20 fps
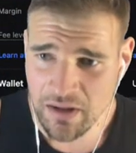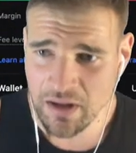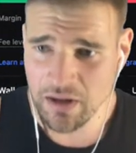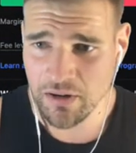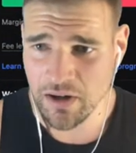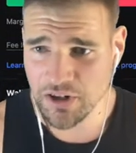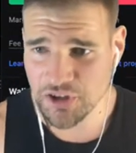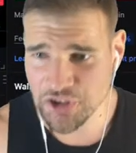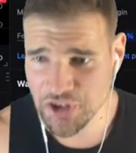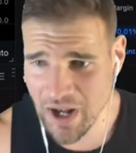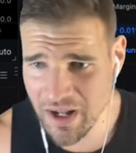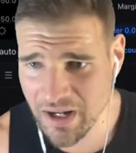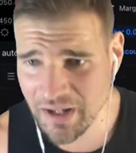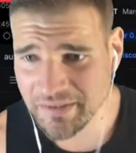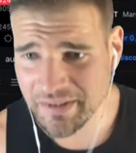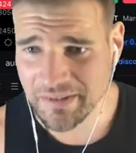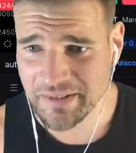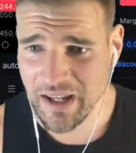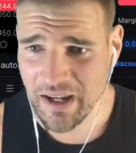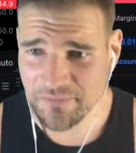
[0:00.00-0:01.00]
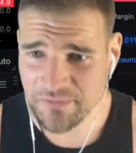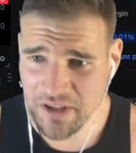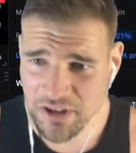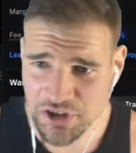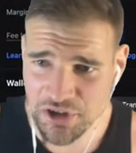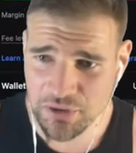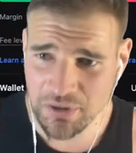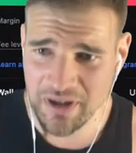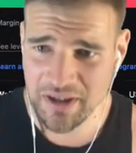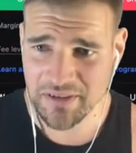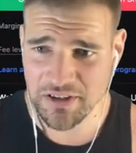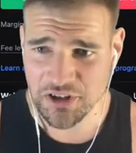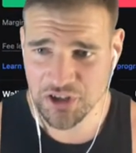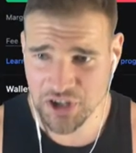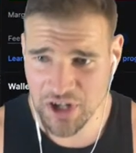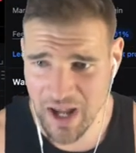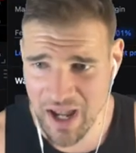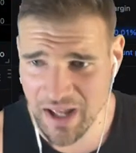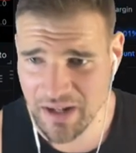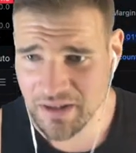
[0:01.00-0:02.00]
All right, shout out to Dave Digital in the
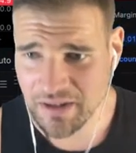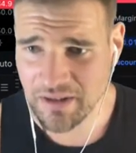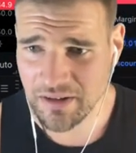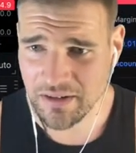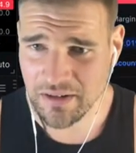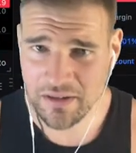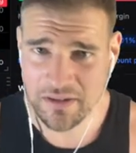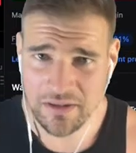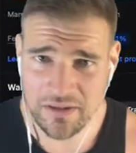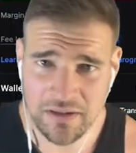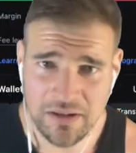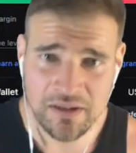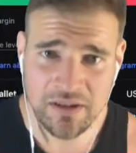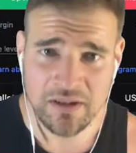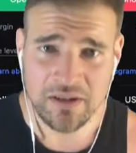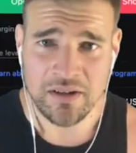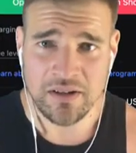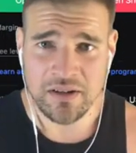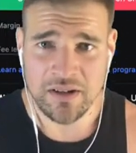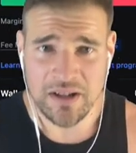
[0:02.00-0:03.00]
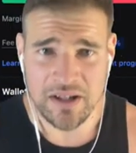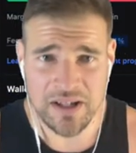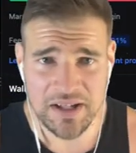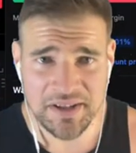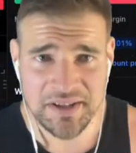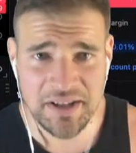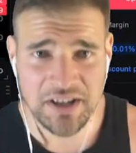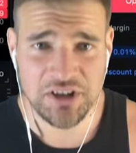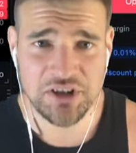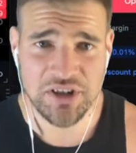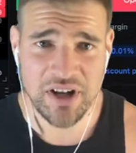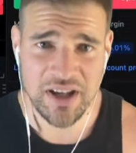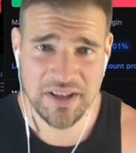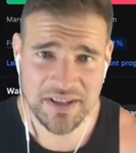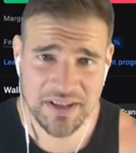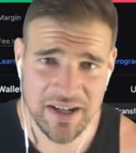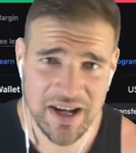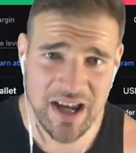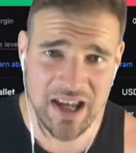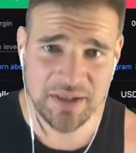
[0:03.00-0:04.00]
chat. He says,
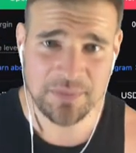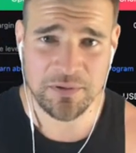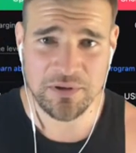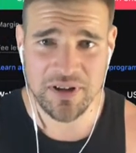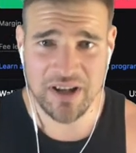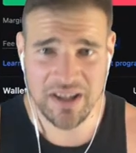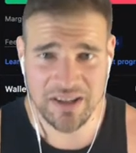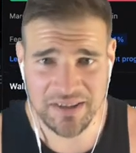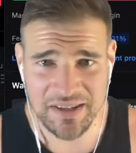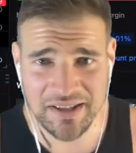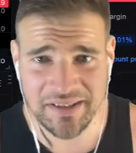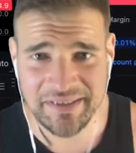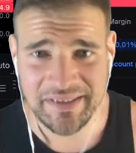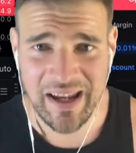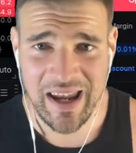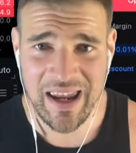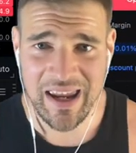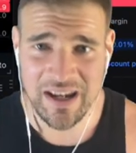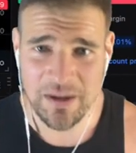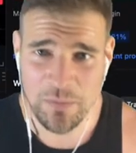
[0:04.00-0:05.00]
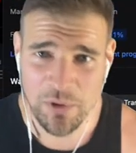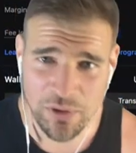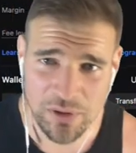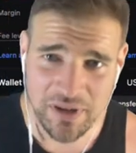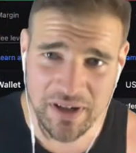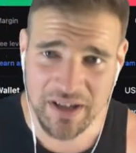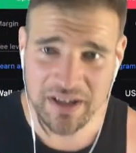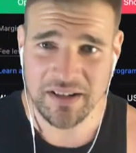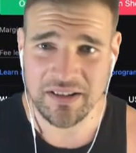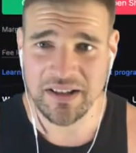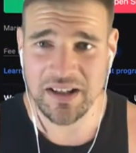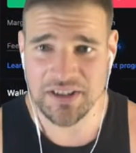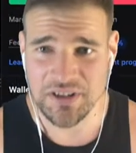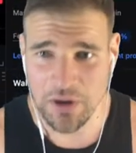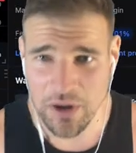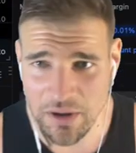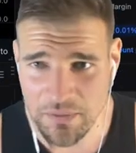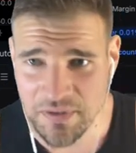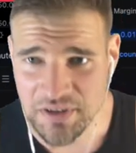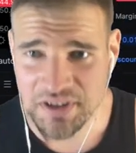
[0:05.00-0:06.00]
Jason Casper in the dang morning. Let's
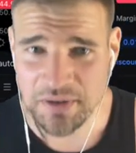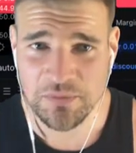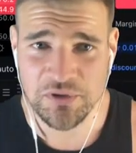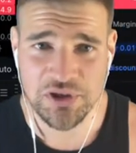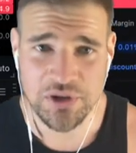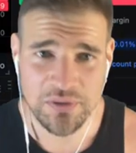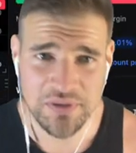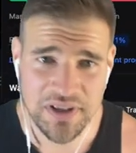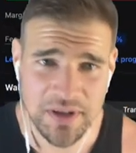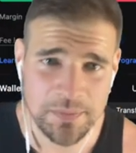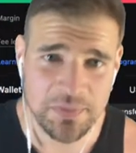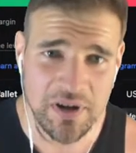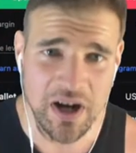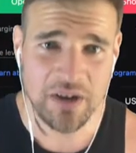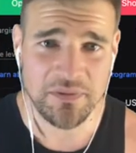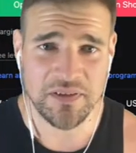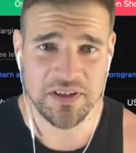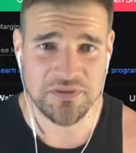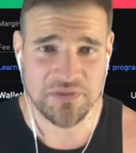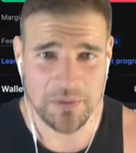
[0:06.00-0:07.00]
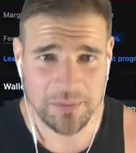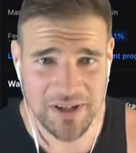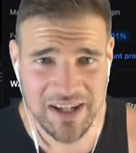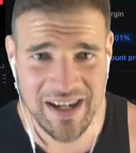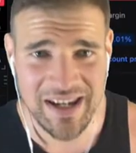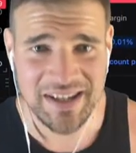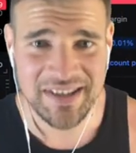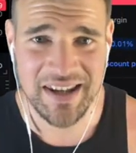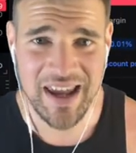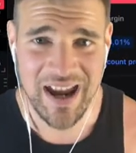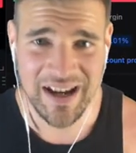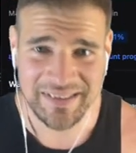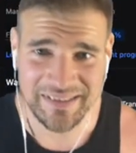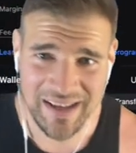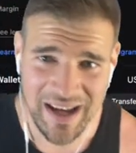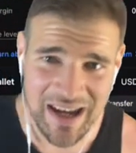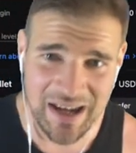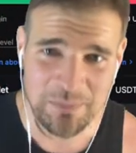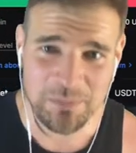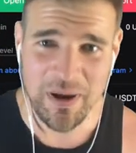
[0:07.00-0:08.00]
harvest some juicy profits from the exact
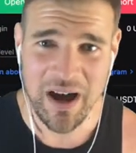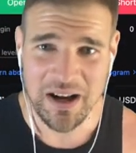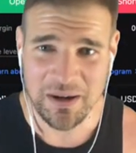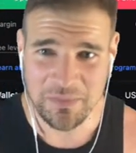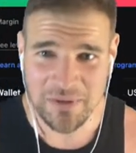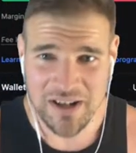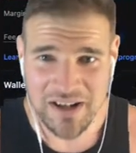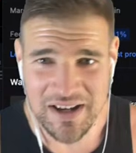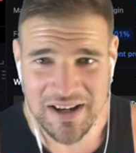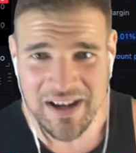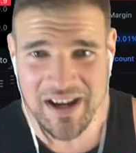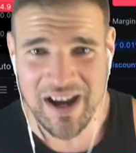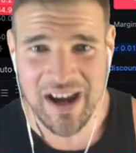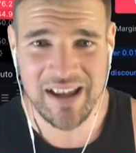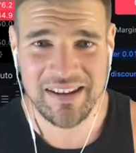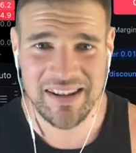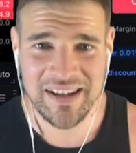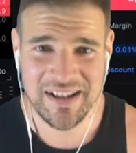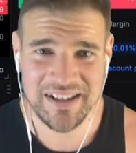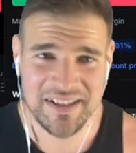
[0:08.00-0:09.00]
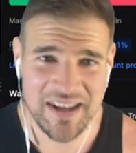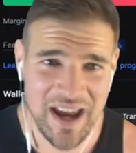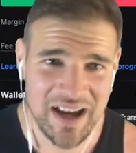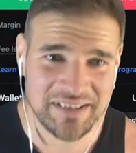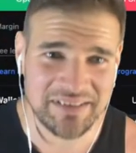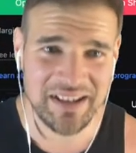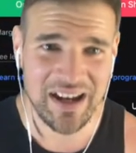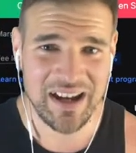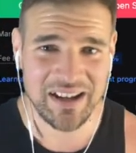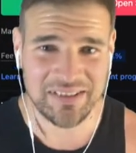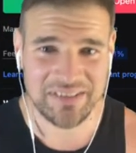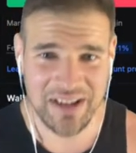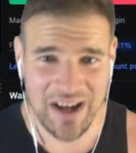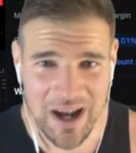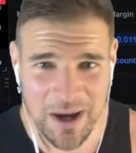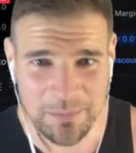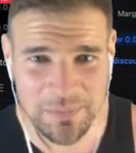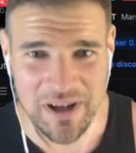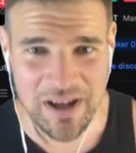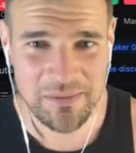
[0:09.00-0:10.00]
dang bottom and the exact dang
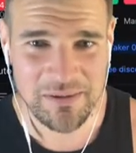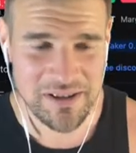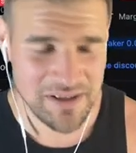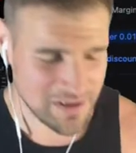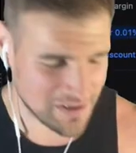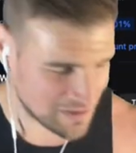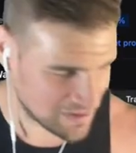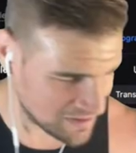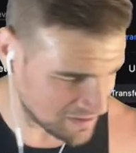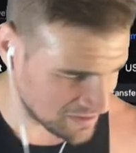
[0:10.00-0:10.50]
top, baby.